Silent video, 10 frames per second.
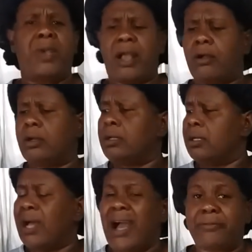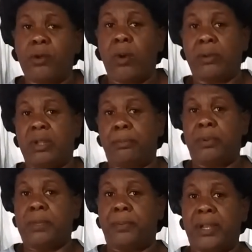we are gonna have the one where the
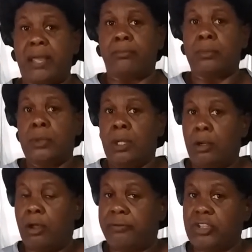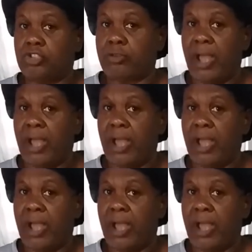people them love it